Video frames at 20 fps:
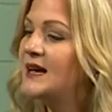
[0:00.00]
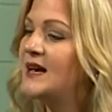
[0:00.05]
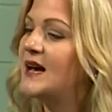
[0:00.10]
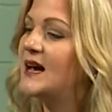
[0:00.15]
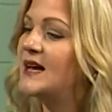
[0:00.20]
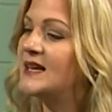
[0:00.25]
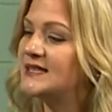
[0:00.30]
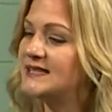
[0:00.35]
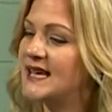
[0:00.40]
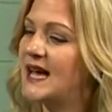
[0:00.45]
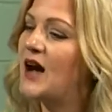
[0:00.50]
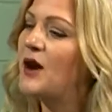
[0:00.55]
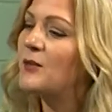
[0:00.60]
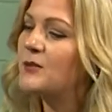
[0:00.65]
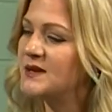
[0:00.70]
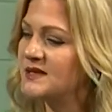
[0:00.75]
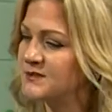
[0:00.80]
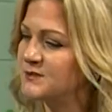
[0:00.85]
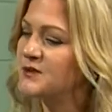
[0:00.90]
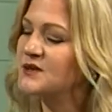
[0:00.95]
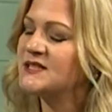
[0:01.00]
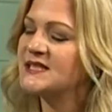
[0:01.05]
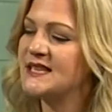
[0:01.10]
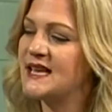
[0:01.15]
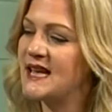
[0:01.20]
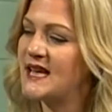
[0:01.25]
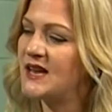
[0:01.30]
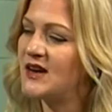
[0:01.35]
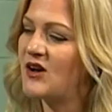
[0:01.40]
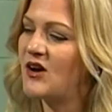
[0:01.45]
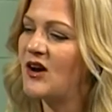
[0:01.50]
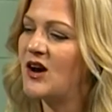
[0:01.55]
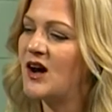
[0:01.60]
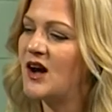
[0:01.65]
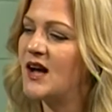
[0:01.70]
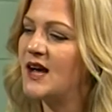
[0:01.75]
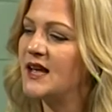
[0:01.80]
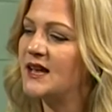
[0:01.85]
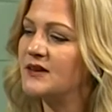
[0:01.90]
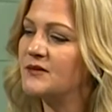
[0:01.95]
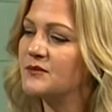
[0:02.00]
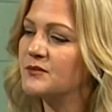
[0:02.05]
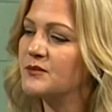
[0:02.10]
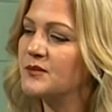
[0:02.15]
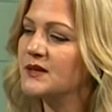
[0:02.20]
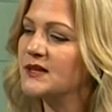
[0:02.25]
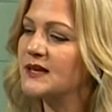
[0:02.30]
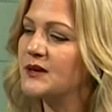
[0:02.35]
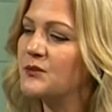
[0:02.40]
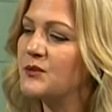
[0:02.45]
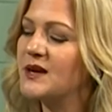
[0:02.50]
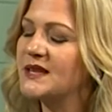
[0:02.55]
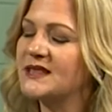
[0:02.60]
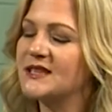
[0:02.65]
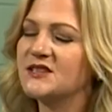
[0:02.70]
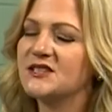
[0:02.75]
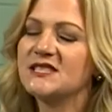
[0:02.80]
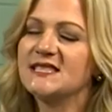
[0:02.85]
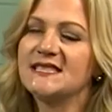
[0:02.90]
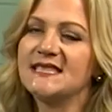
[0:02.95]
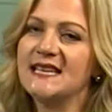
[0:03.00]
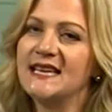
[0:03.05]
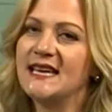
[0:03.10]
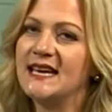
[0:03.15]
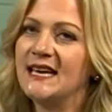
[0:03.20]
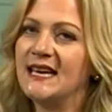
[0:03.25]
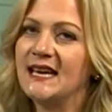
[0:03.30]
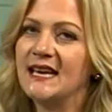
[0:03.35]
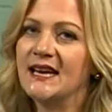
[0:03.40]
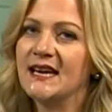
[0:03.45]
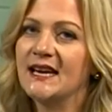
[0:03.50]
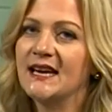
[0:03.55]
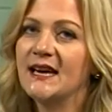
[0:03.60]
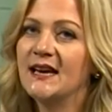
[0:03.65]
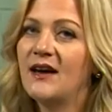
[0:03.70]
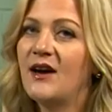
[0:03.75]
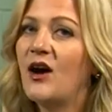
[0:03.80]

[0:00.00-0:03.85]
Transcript: to help us present on really what they're seeing